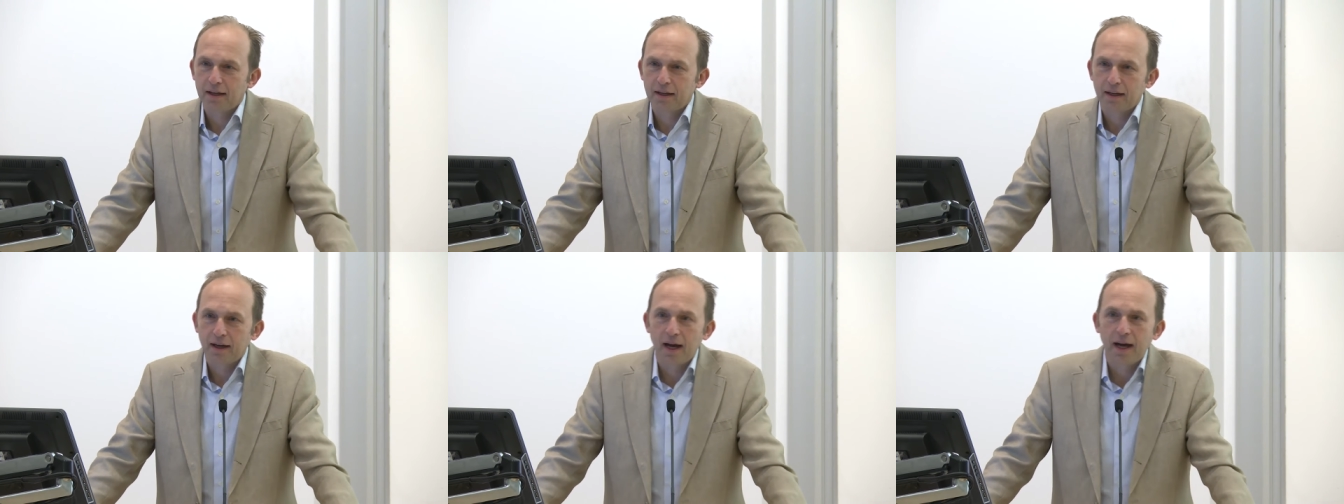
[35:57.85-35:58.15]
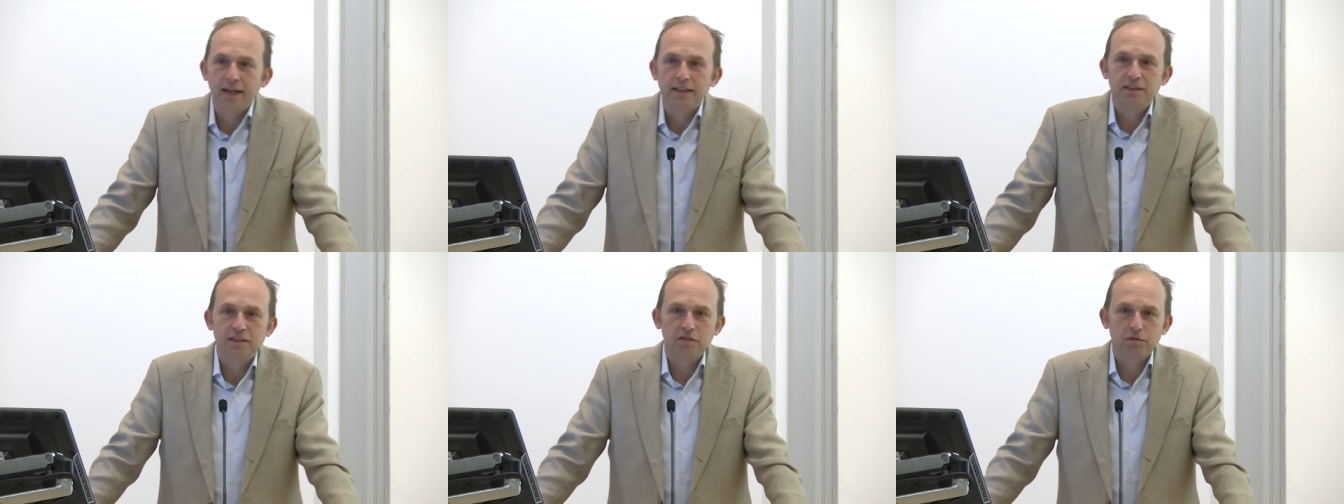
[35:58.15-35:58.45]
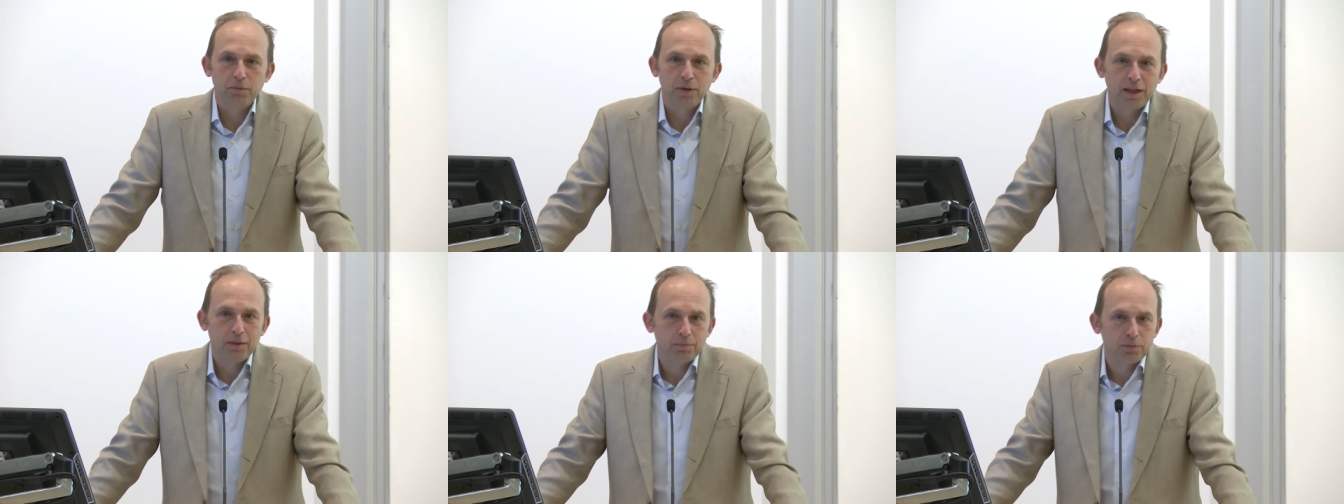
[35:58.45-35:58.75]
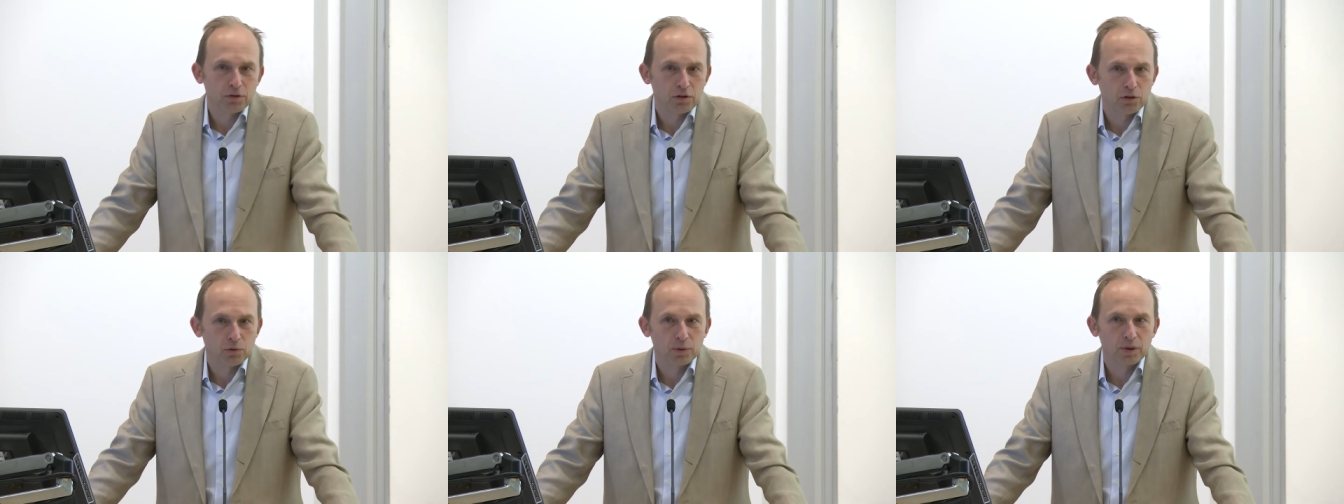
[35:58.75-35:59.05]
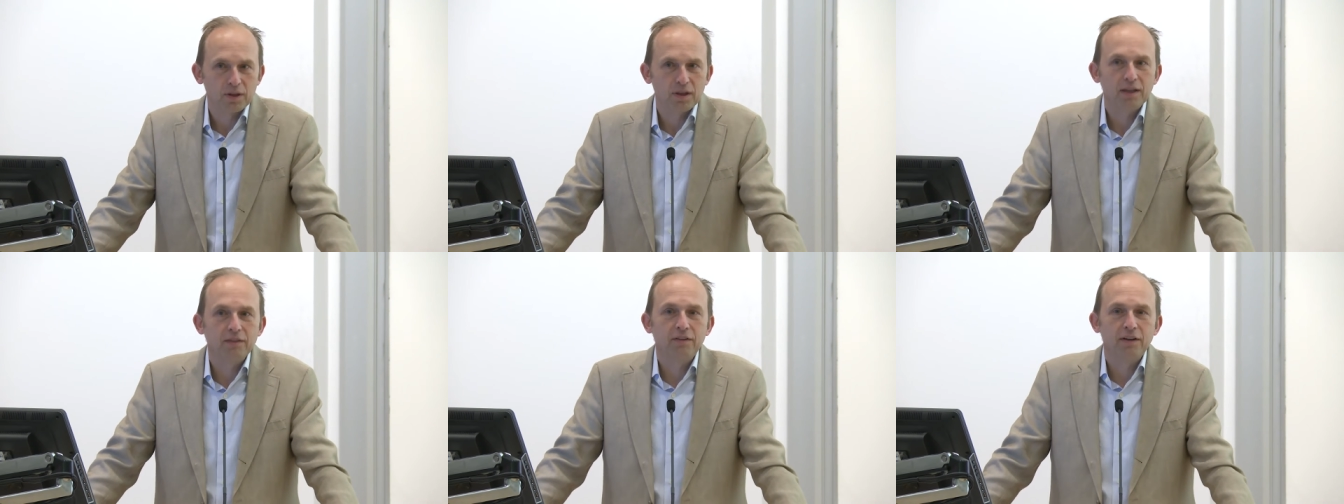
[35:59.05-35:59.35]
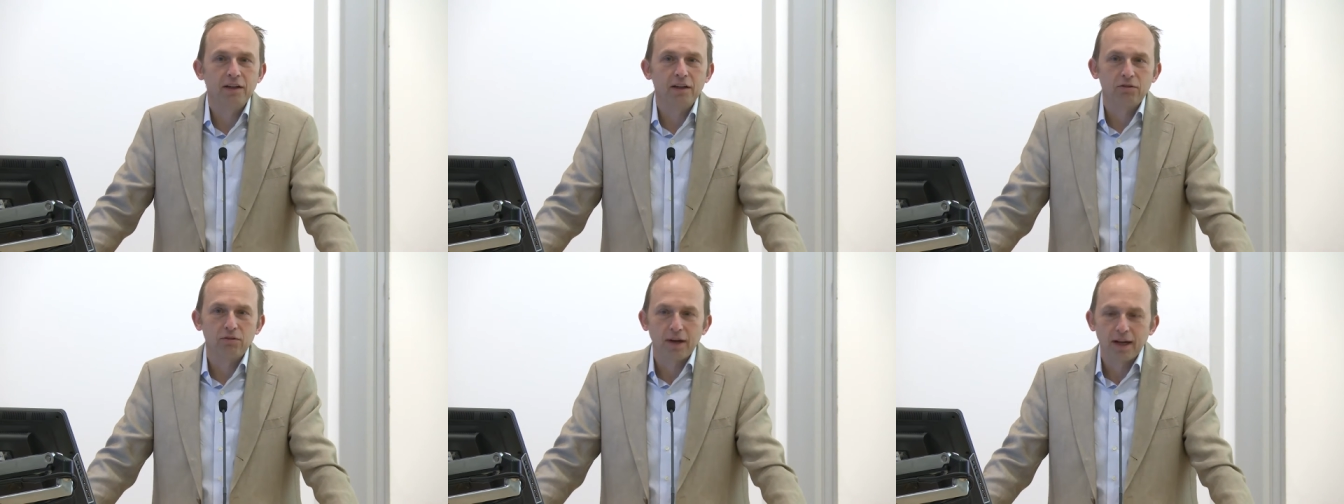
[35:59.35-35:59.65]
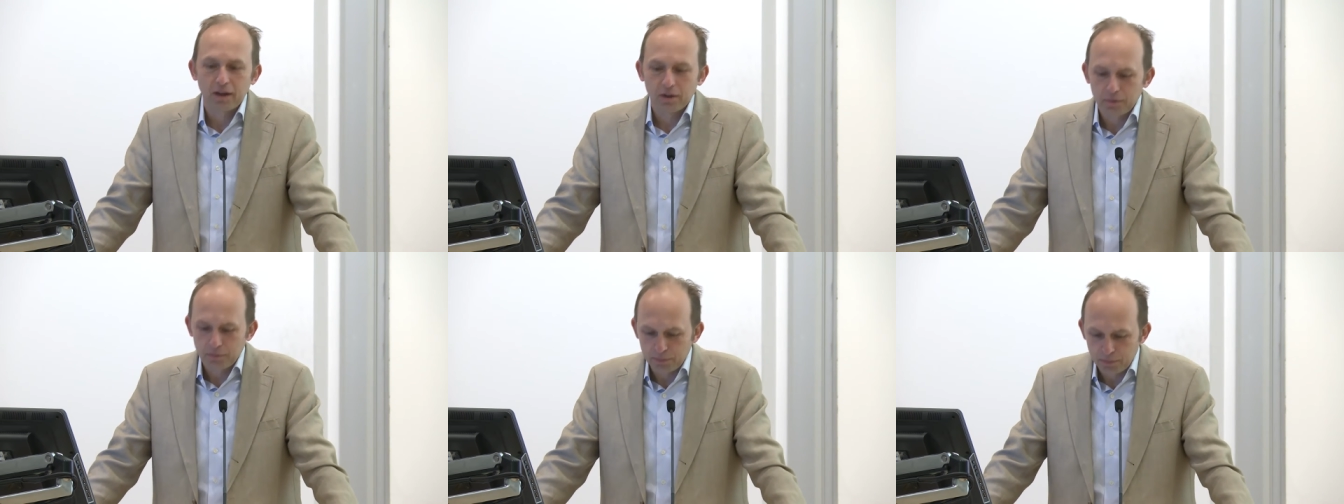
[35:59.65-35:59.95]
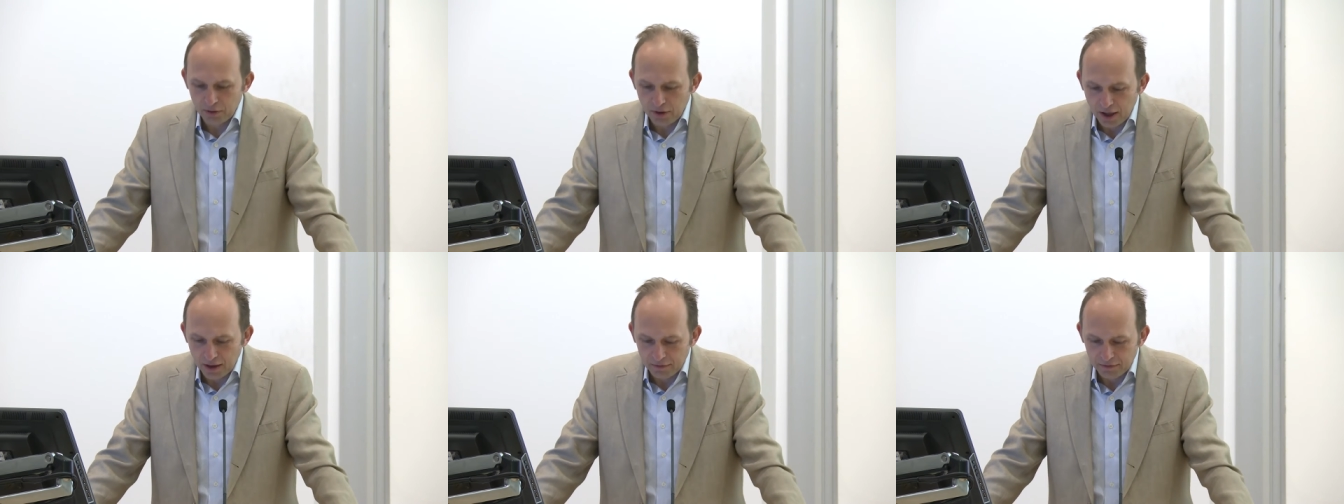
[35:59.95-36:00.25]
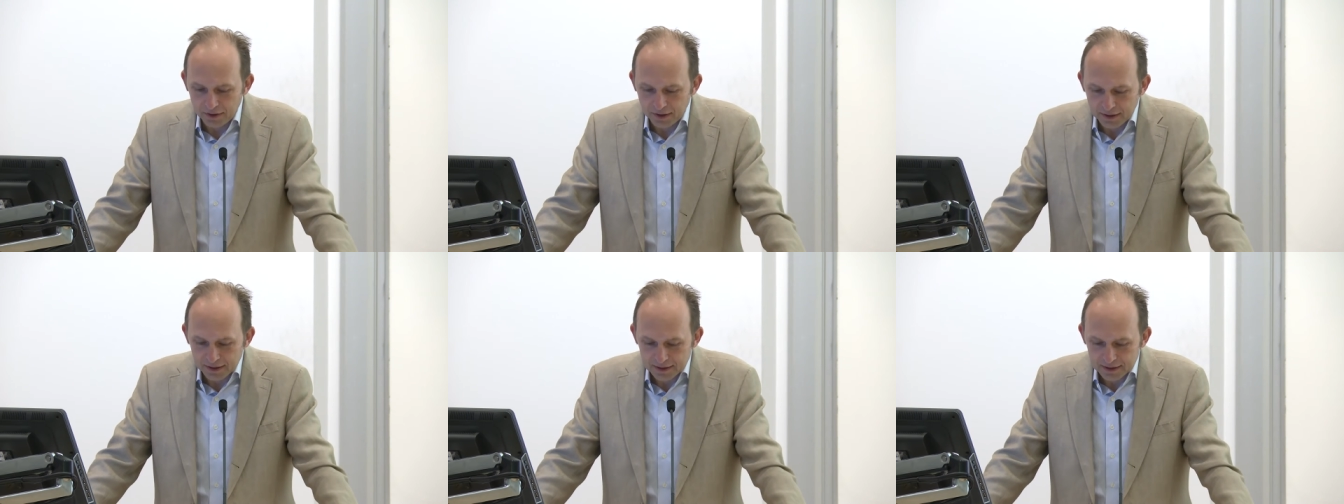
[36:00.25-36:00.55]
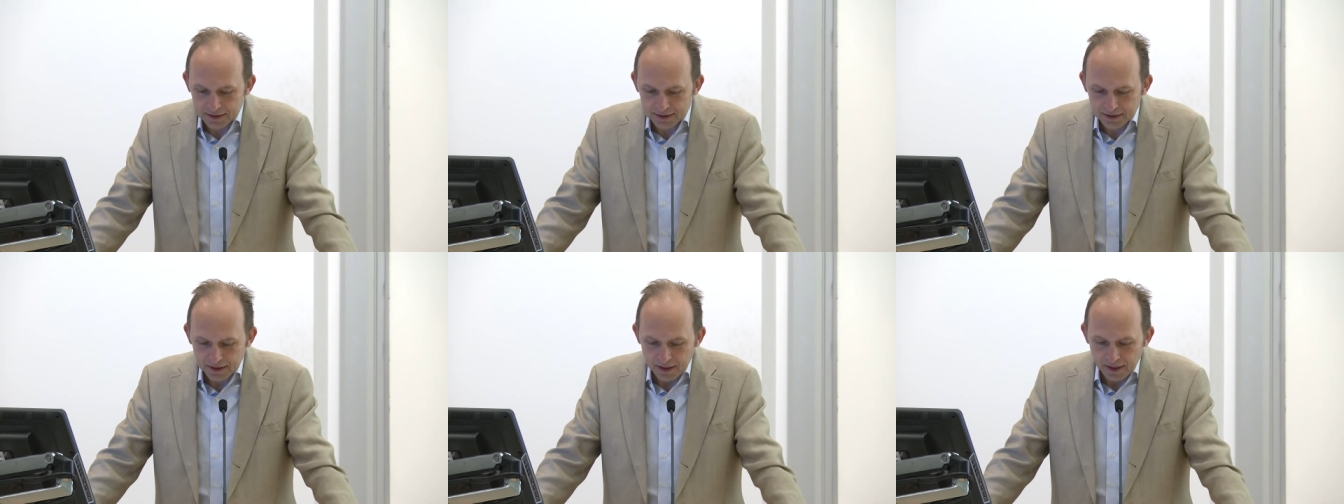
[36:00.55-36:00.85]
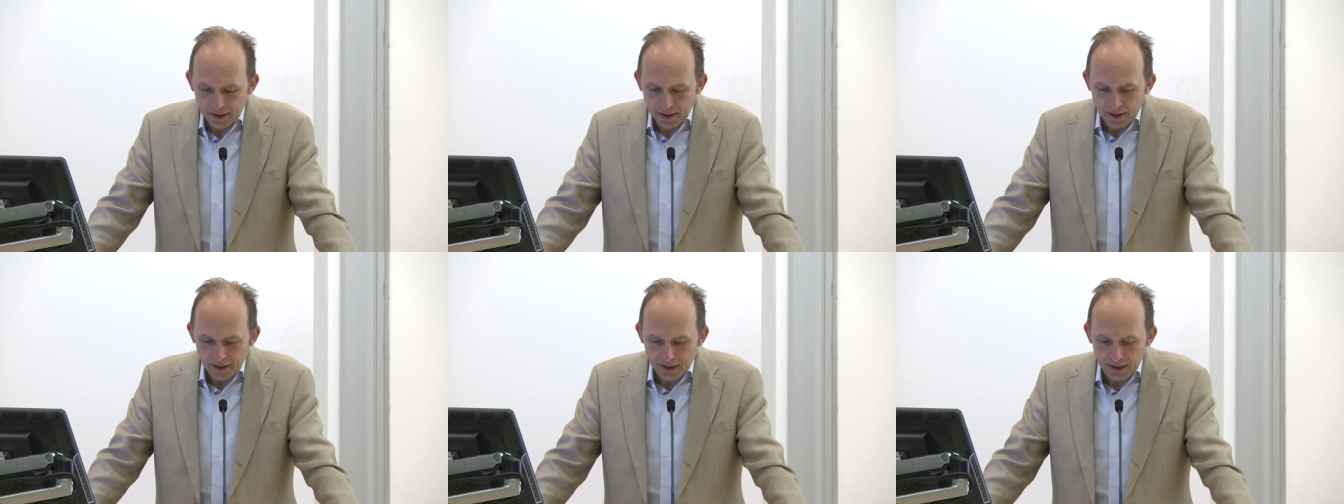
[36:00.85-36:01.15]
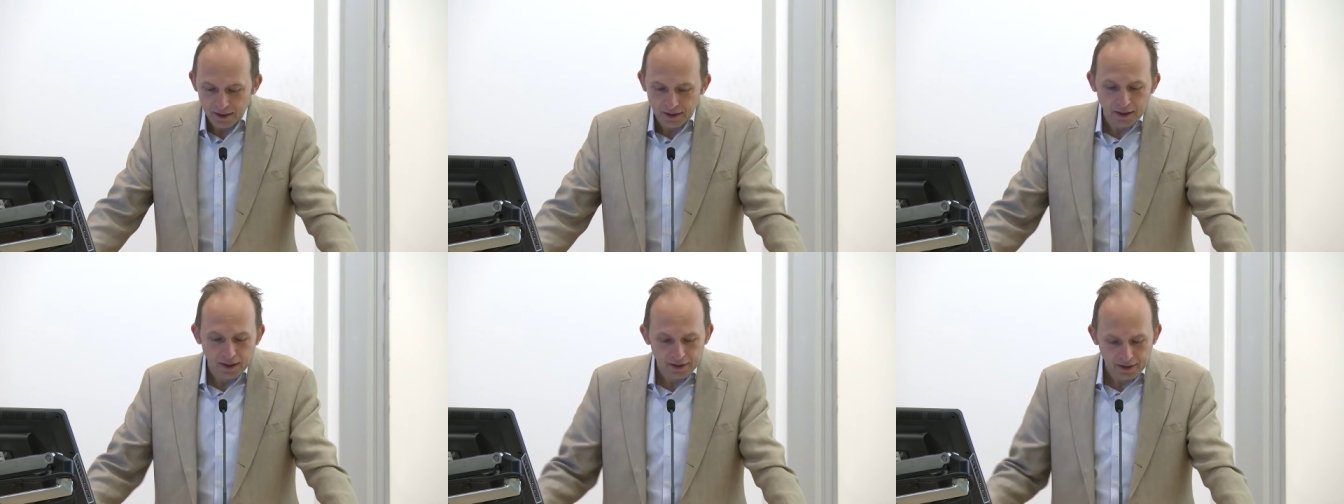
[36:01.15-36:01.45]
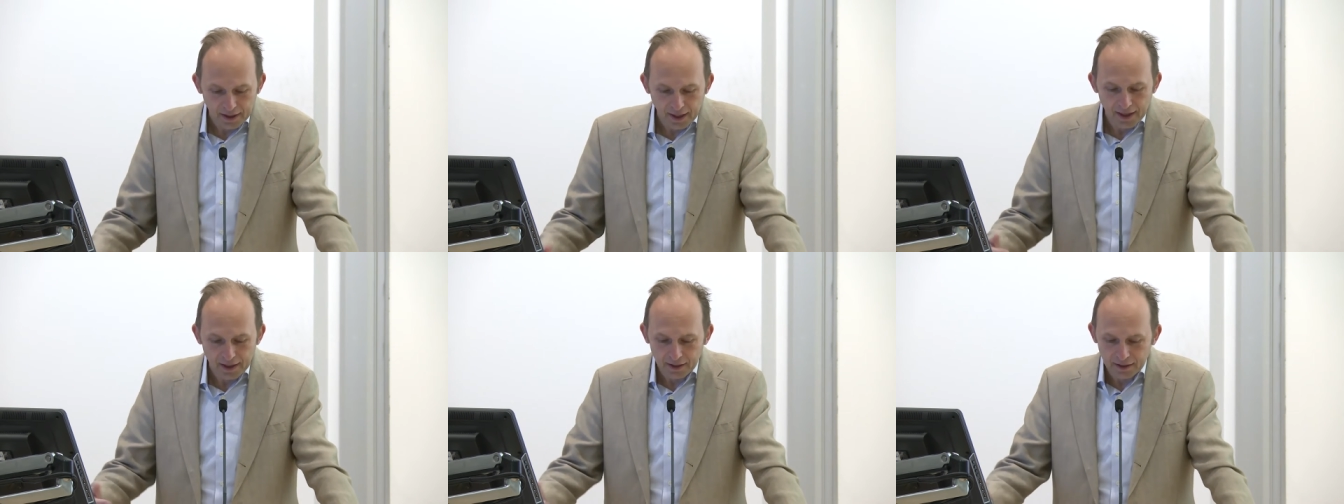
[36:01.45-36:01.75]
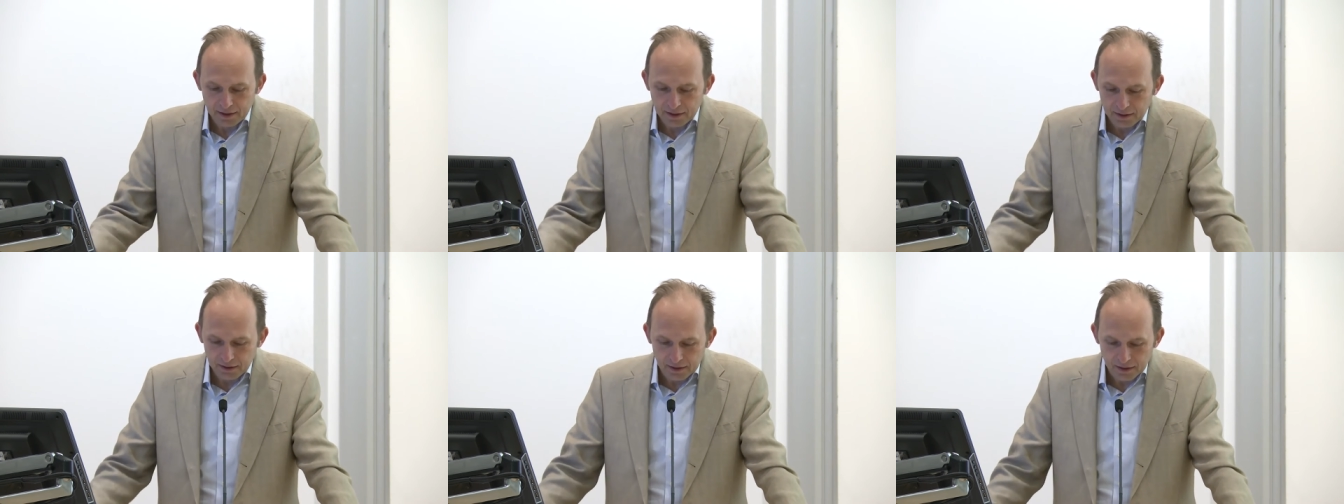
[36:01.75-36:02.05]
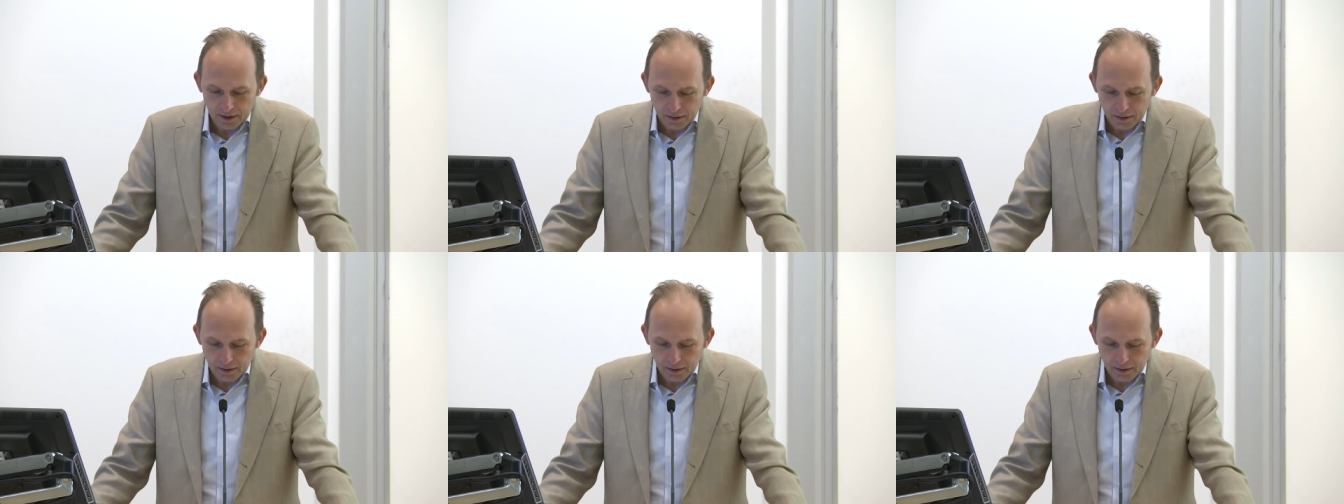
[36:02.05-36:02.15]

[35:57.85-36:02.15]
kinds of people who were living around Providence. Uh, again,